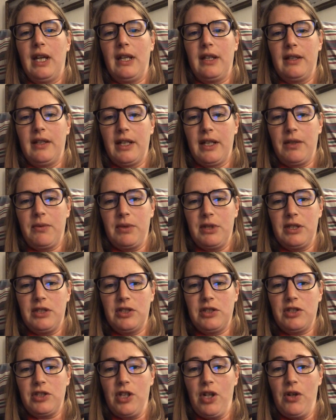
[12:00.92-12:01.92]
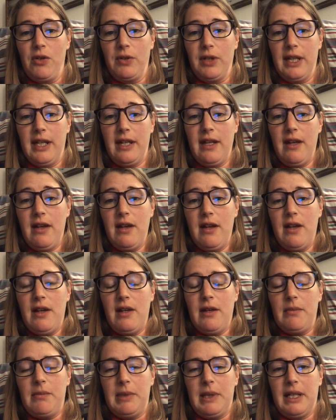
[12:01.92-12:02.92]
and liquids slowly,
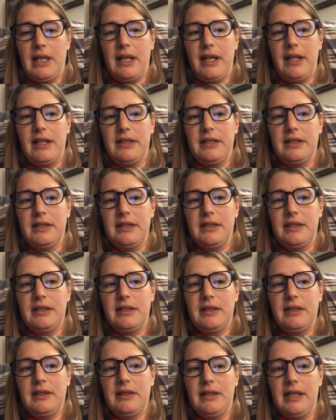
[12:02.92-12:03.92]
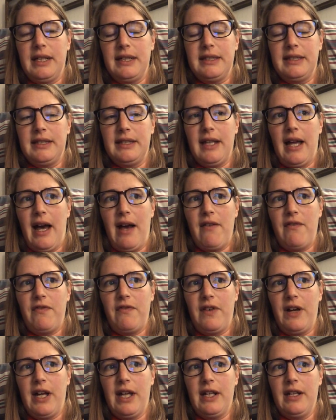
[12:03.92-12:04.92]
because it's not
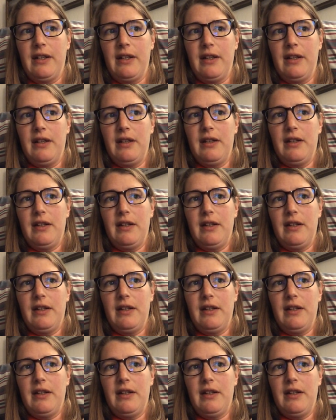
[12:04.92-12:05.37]
fun